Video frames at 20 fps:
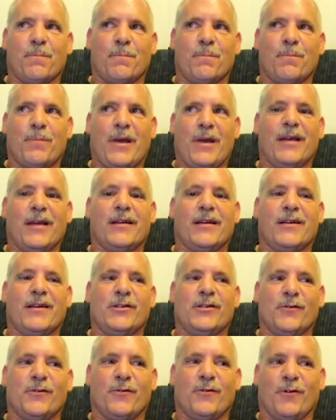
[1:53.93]
Paying
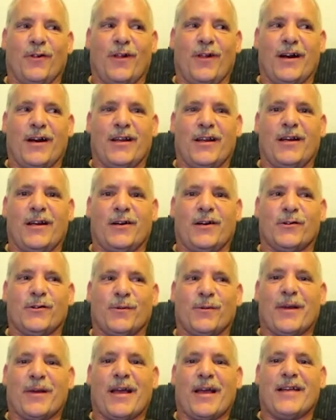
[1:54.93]
attention for a lot of years
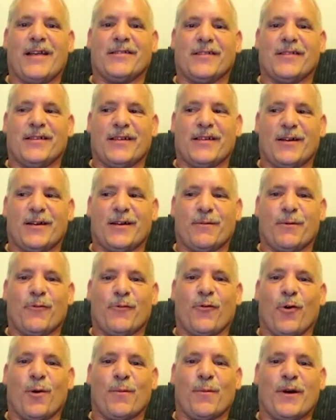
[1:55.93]
from the guys that did it
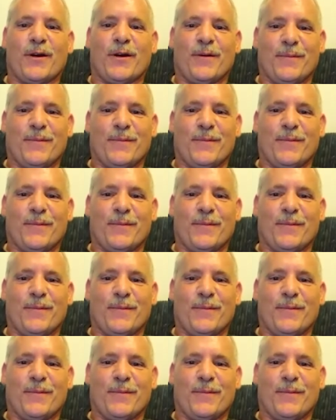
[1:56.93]
before me.